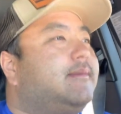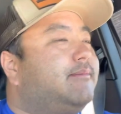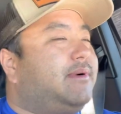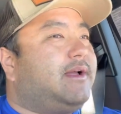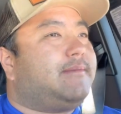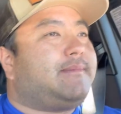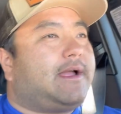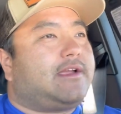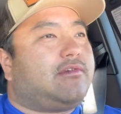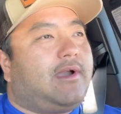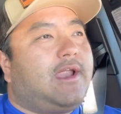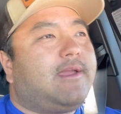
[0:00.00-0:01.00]
But my
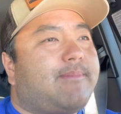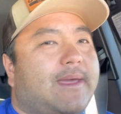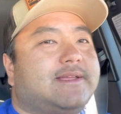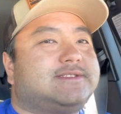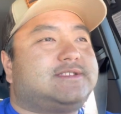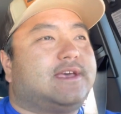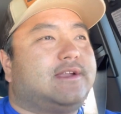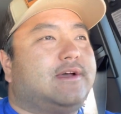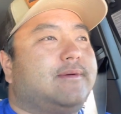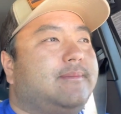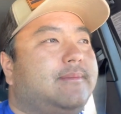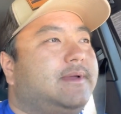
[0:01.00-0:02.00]
crankbait
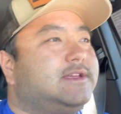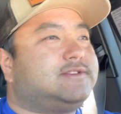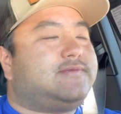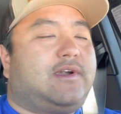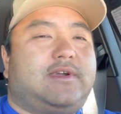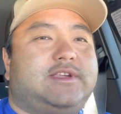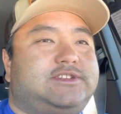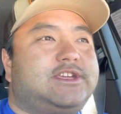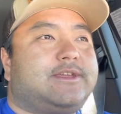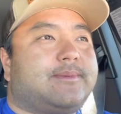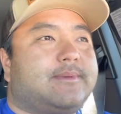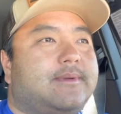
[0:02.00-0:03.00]
setup is very
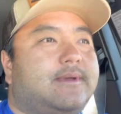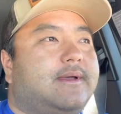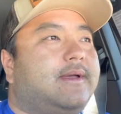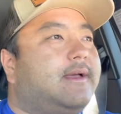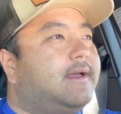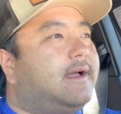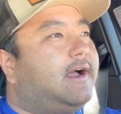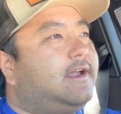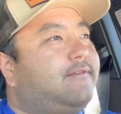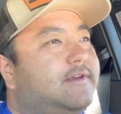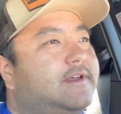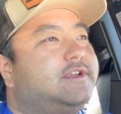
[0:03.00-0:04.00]
cheap. I
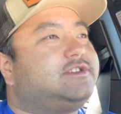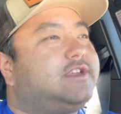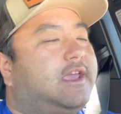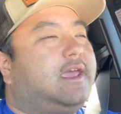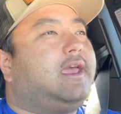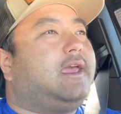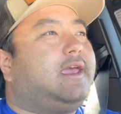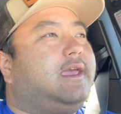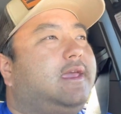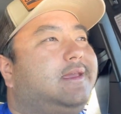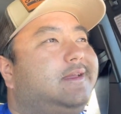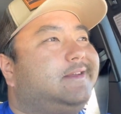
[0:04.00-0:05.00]
fish a
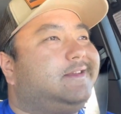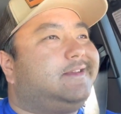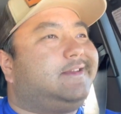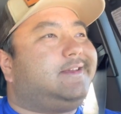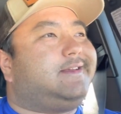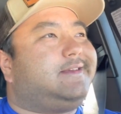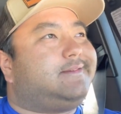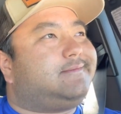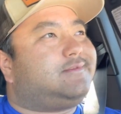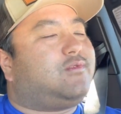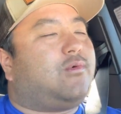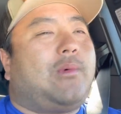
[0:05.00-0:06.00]

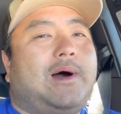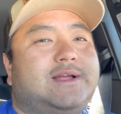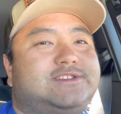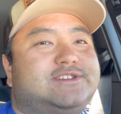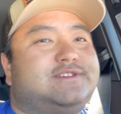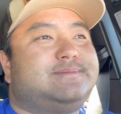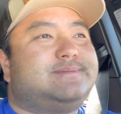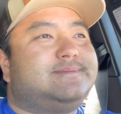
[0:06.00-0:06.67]
Quantum